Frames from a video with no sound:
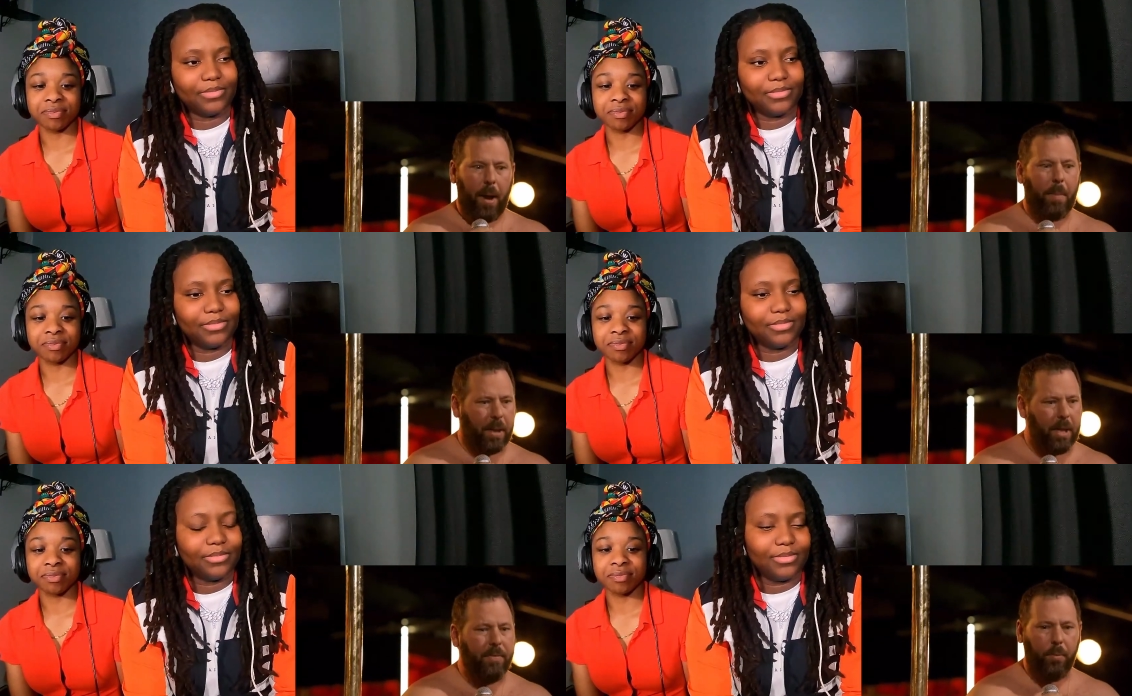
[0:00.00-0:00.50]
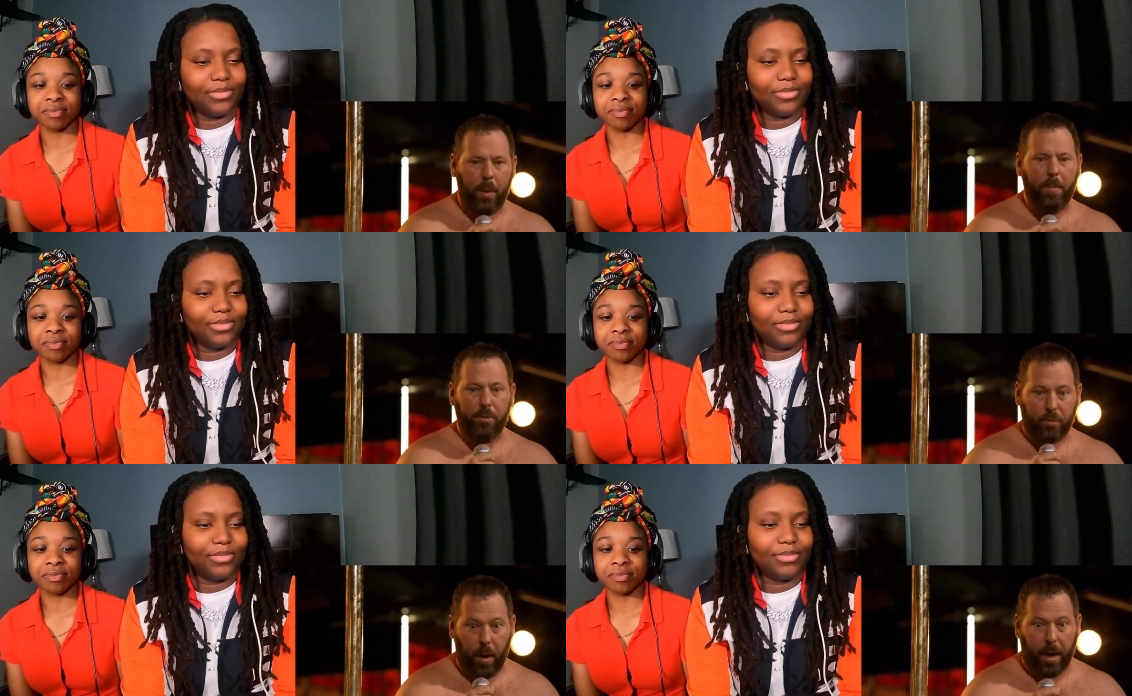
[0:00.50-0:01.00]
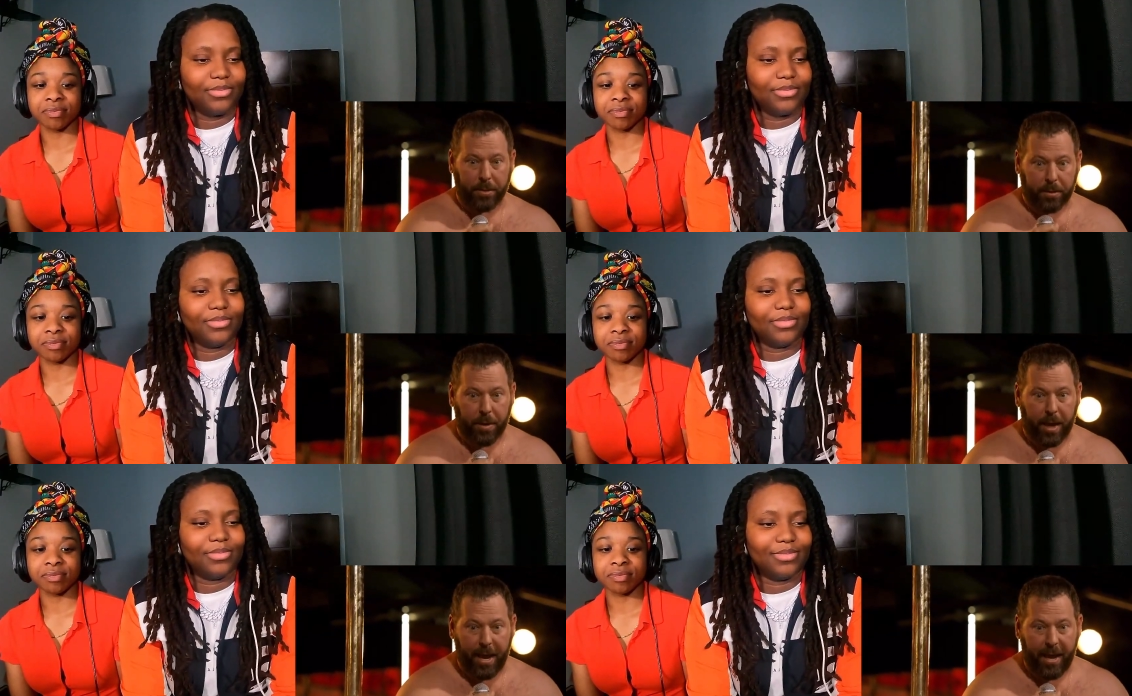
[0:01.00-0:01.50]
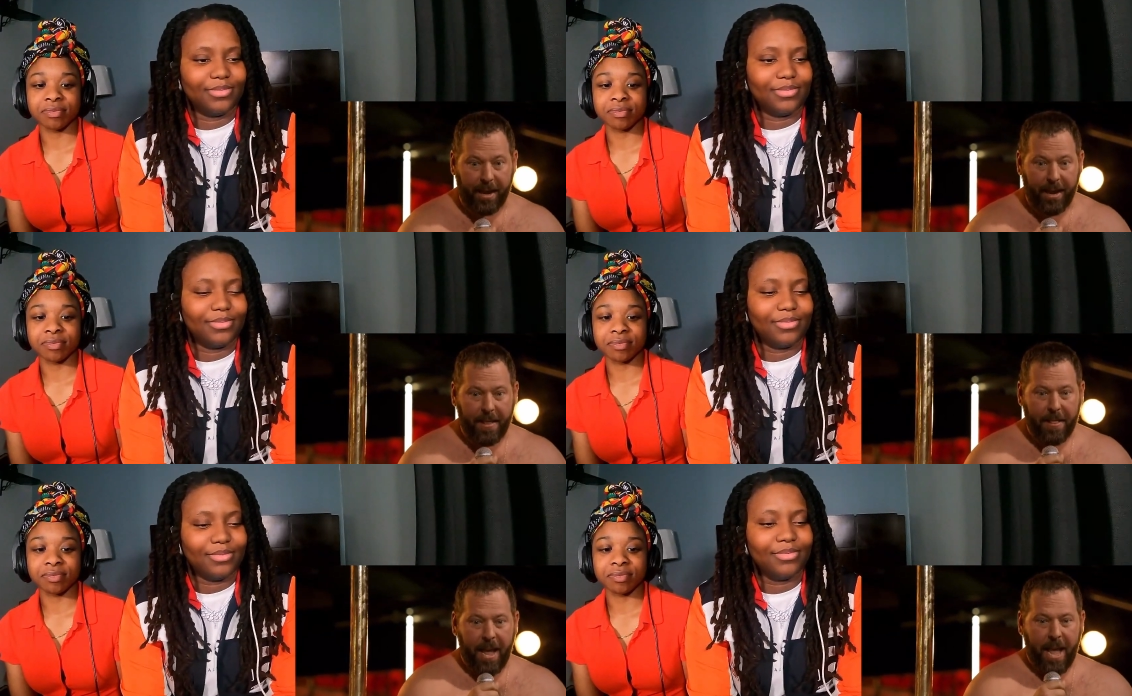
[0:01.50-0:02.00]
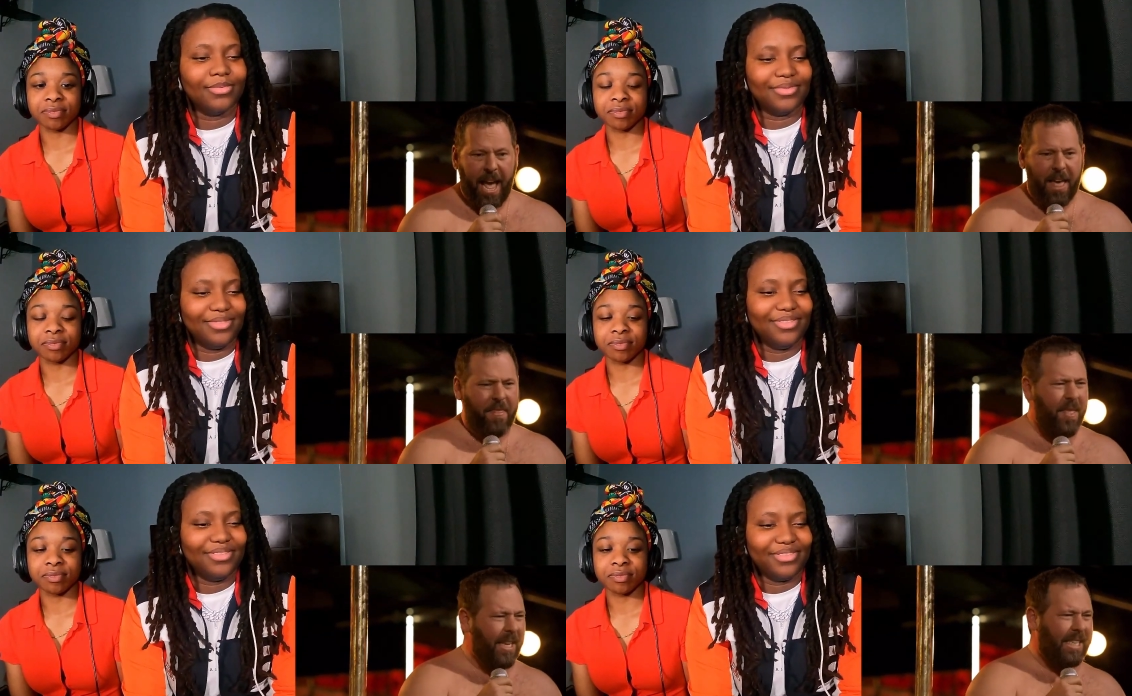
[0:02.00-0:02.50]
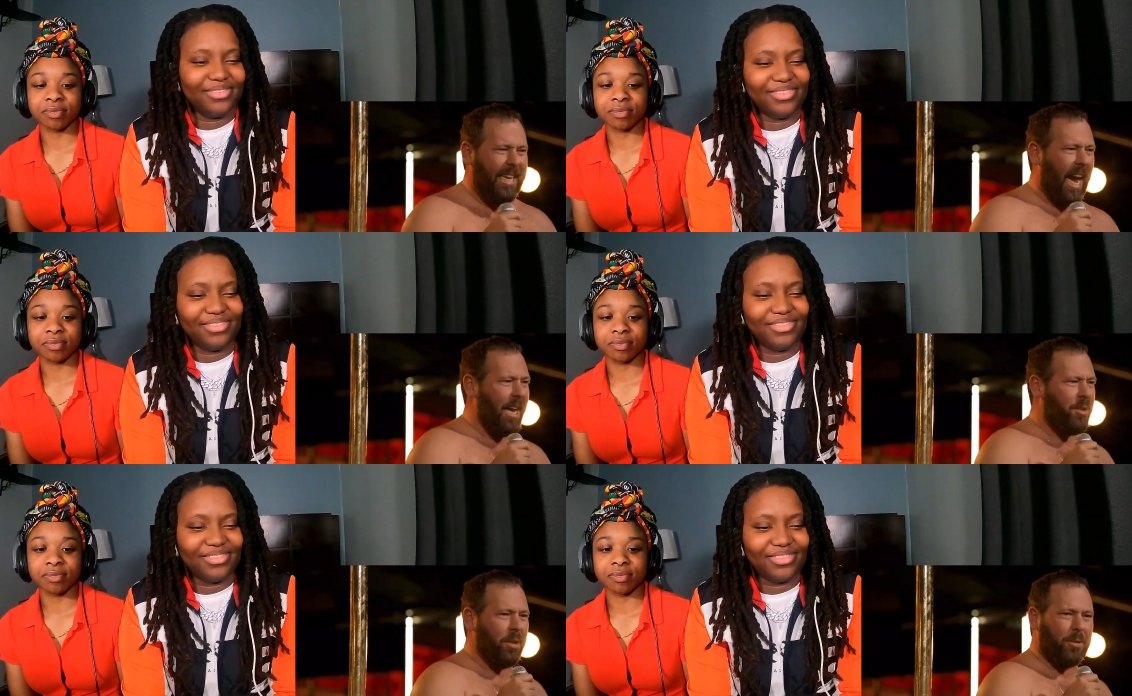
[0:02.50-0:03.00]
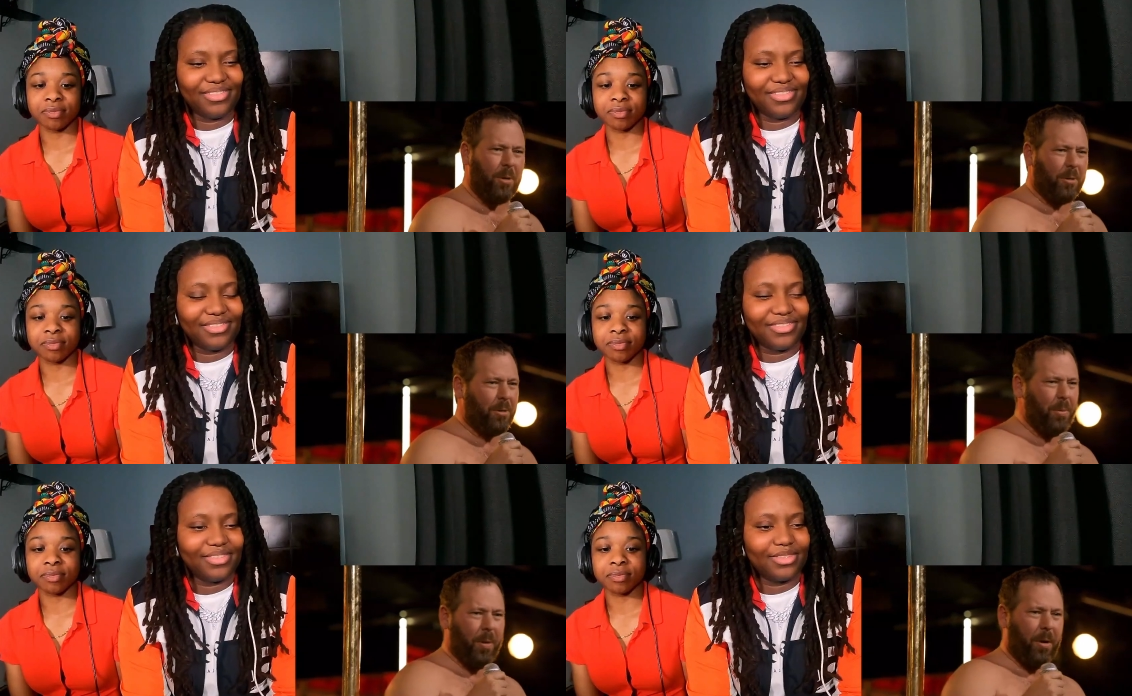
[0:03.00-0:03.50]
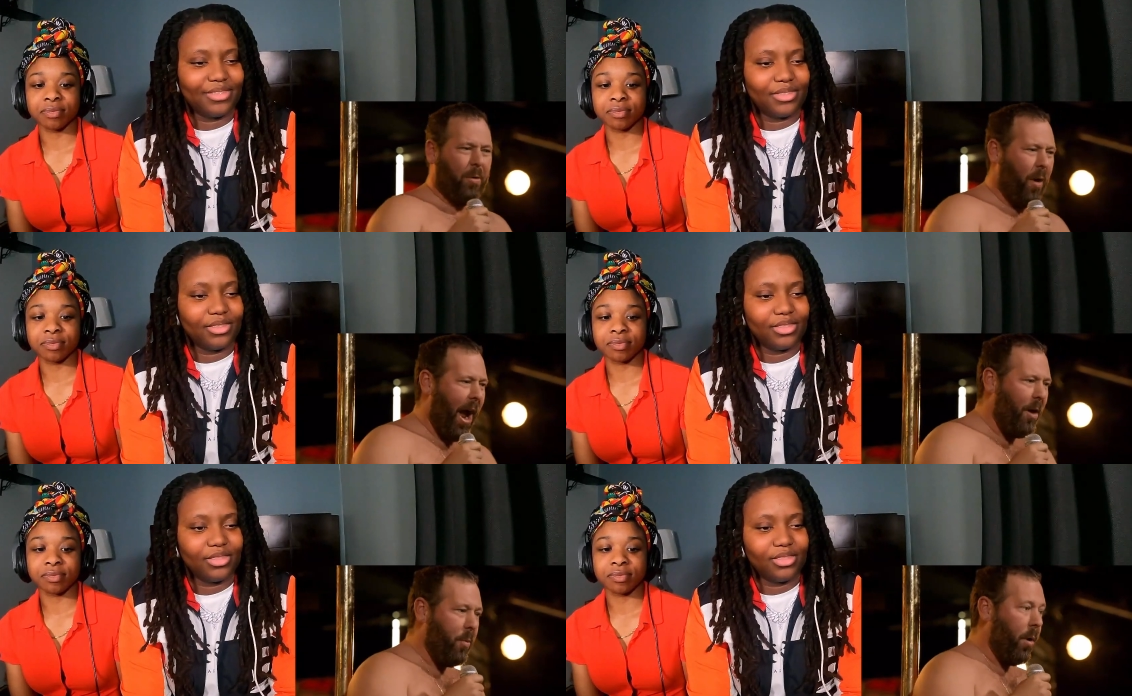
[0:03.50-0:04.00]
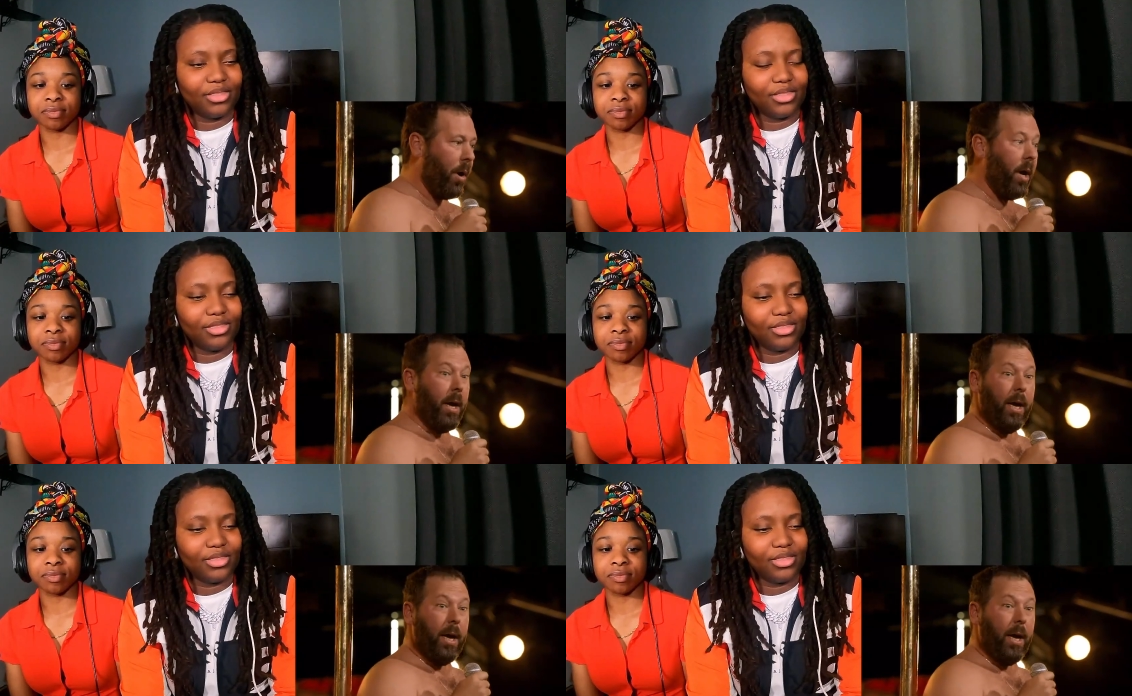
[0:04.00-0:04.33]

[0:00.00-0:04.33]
Speaker 1: but I believe in women's rights, okay? Mm-hmm. And this guy just starts doing crowd work.